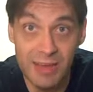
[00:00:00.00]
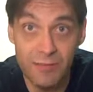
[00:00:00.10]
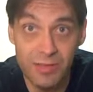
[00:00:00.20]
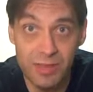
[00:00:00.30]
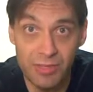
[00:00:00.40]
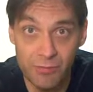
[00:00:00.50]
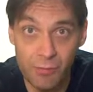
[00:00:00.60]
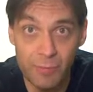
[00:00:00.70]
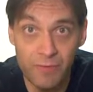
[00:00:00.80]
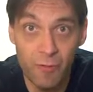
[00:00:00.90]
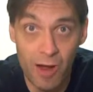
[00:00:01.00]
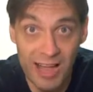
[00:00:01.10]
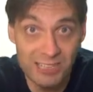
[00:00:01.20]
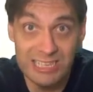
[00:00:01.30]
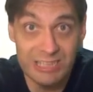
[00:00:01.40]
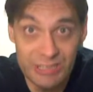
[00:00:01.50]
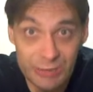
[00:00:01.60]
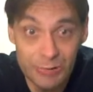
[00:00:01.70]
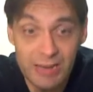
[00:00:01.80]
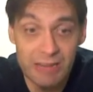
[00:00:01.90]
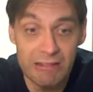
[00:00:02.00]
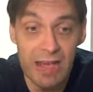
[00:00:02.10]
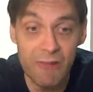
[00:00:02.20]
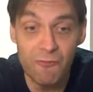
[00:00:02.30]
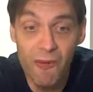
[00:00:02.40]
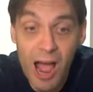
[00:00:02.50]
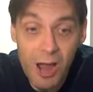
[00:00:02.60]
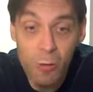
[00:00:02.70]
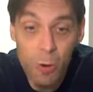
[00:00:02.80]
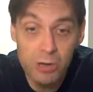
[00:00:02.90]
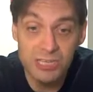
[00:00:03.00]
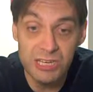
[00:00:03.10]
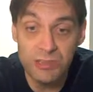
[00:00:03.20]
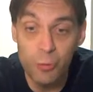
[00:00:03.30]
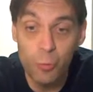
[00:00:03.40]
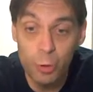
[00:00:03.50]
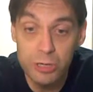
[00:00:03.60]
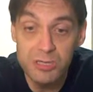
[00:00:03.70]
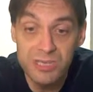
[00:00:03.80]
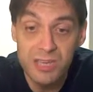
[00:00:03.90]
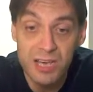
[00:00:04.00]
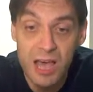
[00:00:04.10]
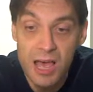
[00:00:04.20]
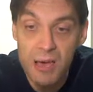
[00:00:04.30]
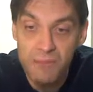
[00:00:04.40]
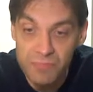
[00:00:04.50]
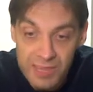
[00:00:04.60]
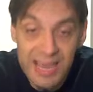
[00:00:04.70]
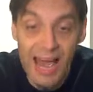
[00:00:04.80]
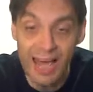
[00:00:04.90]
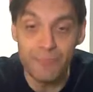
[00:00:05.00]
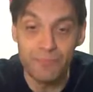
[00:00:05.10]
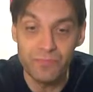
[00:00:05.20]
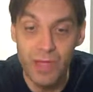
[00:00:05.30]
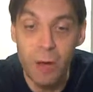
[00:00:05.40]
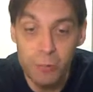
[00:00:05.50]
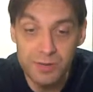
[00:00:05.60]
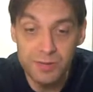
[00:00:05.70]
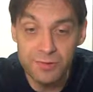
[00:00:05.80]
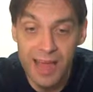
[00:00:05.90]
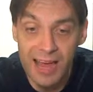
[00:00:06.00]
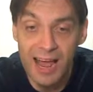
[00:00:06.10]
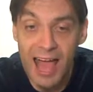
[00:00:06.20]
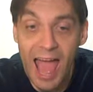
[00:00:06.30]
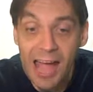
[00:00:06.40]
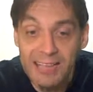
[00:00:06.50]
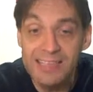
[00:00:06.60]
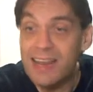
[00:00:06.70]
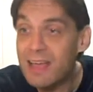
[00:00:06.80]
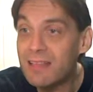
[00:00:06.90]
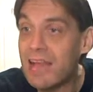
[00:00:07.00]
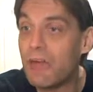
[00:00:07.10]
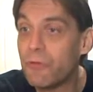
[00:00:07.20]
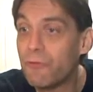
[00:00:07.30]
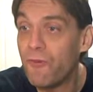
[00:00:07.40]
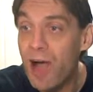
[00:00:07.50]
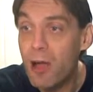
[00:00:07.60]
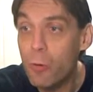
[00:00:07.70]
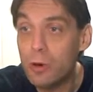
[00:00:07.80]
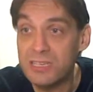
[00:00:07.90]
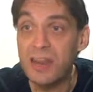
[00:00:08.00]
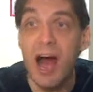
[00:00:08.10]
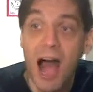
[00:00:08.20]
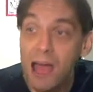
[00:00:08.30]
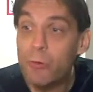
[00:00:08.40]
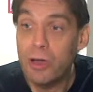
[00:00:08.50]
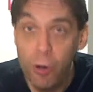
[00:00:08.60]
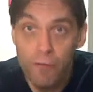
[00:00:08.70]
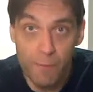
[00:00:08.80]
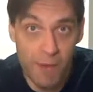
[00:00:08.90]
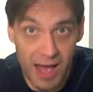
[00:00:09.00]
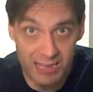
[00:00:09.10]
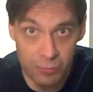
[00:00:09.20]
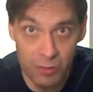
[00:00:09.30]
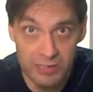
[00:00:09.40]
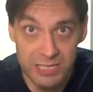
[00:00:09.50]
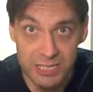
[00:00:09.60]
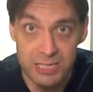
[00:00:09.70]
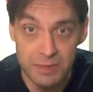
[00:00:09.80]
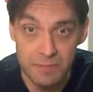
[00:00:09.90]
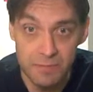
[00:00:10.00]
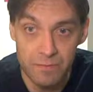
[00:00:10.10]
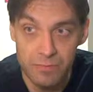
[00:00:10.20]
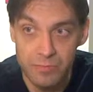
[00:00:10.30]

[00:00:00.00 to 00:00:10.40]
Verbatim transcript: everything through before I actually do it. Oh. And, and fireworks in the woods, yeah, I wouldn't do that. Accidentally, I threw fireworks on a highway overpass once. Ow.